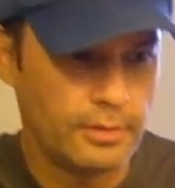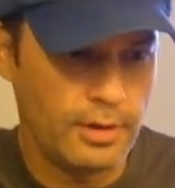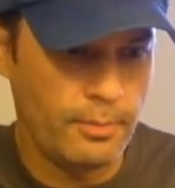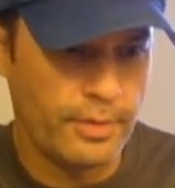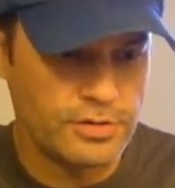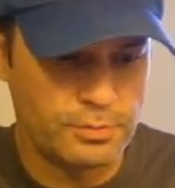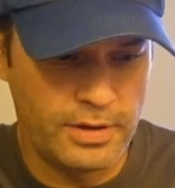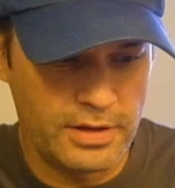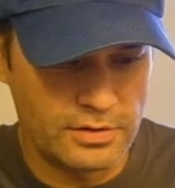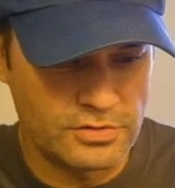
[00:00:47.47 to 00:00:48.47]
It must
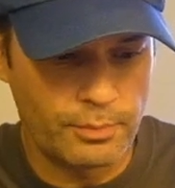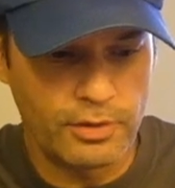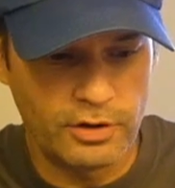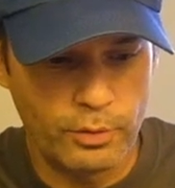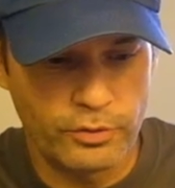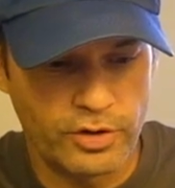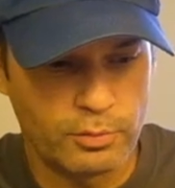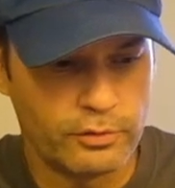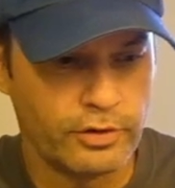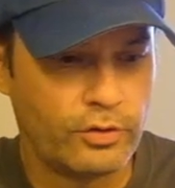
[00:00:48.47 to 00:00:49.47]
mean something to do with the
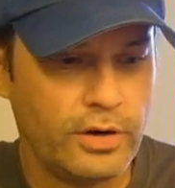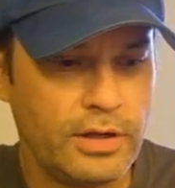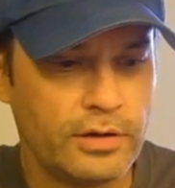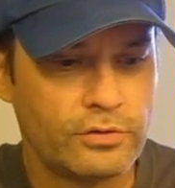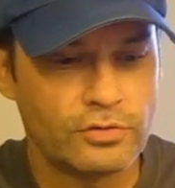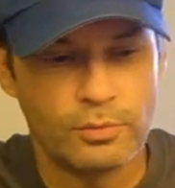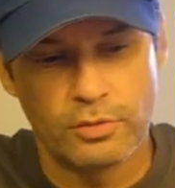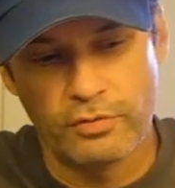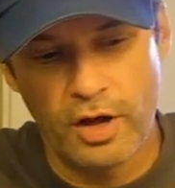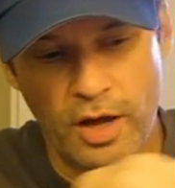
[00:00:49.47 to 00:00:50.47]
number of ingredients,
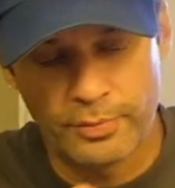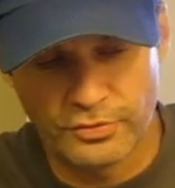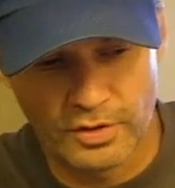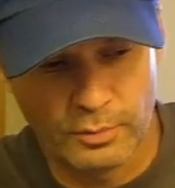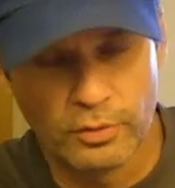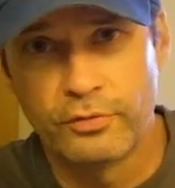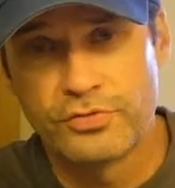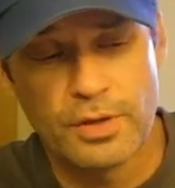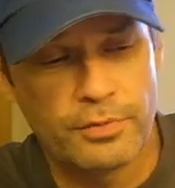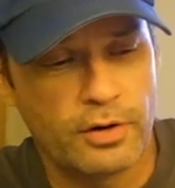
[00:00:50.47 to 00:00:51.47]
number of hops, number of
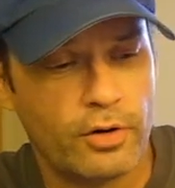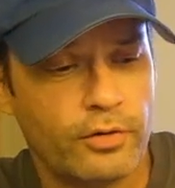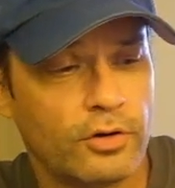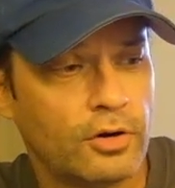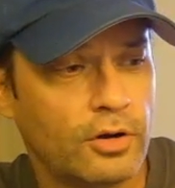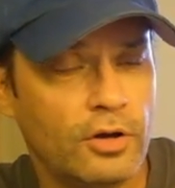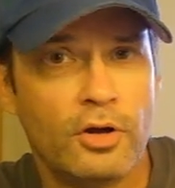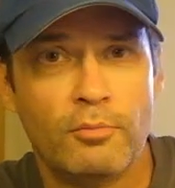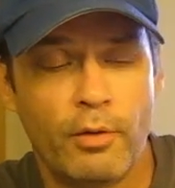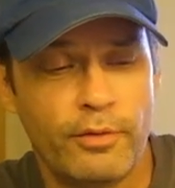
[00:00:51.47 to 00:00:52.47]
something or other.
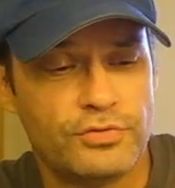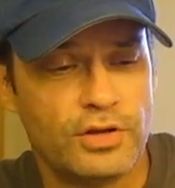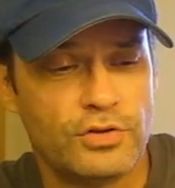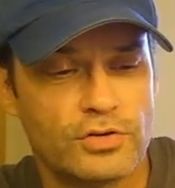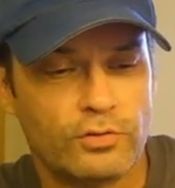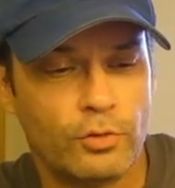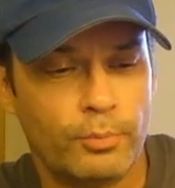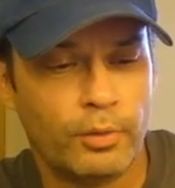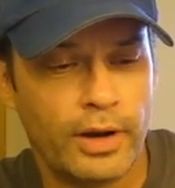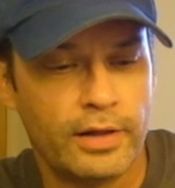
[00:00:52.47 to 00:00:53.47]
But we've seen several
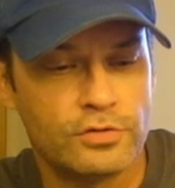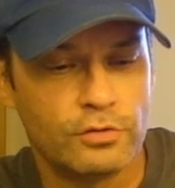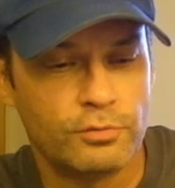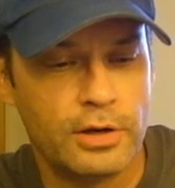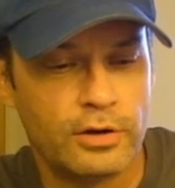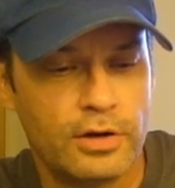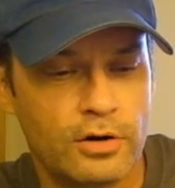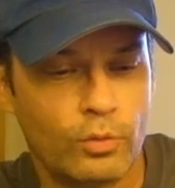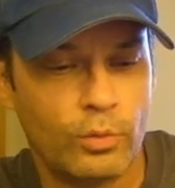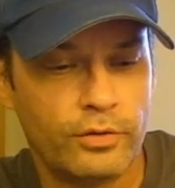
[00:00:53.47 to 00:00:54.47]
brands of beer
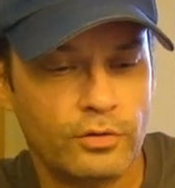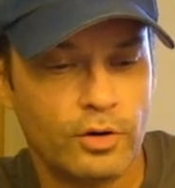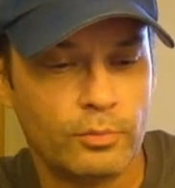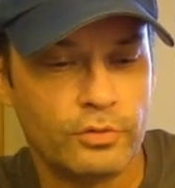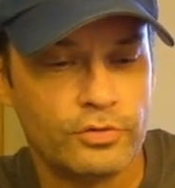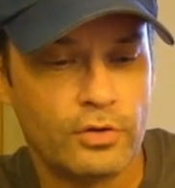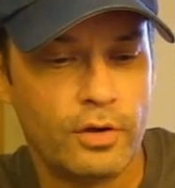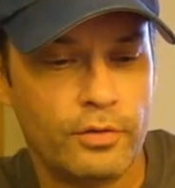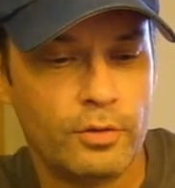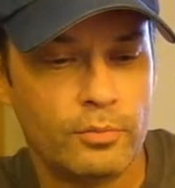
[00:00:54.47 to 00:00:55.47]
here with numbers
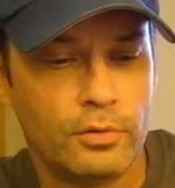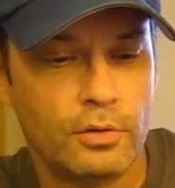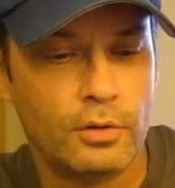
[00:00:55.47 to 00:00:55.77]
on them.